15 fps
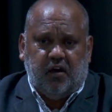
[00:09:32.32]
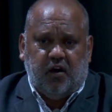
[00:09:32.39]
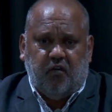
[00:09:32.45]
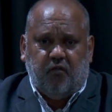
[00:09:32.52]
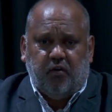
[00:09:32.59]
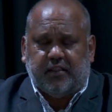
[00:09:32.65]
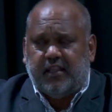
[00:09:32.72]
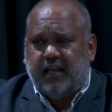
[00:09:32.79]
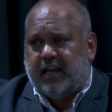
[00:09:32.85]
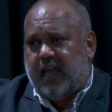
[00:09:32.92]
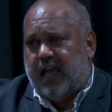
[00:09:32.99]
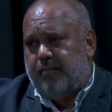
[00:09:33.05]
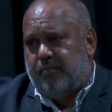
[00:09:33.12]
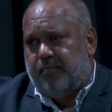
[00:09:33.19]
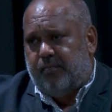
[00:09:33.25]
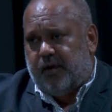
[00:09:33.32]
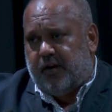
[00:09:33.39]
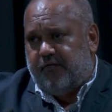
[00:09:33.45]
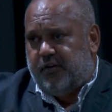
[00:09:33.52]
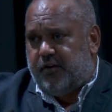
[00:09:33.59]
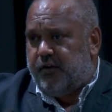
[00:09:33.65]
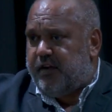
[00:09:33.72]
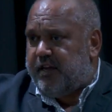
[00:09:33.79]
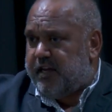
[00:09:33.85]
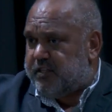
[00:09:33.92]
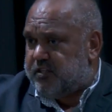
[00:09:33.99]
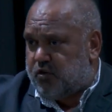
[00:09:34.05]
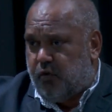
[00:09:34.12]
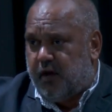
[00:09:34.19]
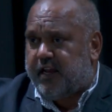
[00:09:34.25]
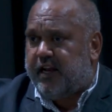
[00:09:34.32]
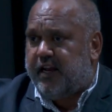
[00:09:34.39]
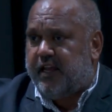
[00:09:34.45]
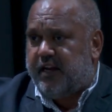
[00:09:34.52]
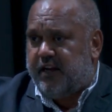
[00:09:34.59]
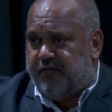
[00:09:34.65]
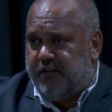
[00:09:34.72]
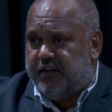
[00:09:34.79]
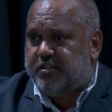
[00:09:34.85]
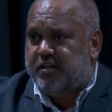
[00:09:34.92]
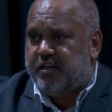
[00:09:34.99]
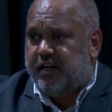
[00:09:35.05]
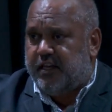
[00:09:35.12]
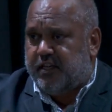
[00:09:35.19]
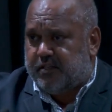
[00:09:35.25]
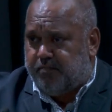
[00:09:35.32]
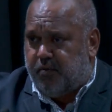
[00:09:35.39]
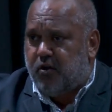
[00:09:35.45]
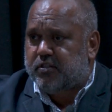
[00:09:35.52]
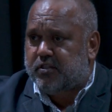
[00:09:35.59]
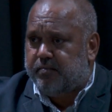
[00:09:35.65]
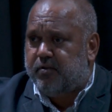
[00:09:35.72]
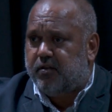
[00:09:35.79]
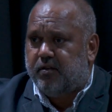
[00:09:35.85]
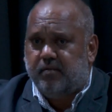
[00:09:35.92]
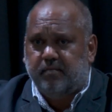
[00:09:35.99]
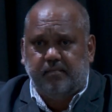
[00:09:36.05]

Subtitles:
of what they're capable of doing as quickly and efficiently as possible.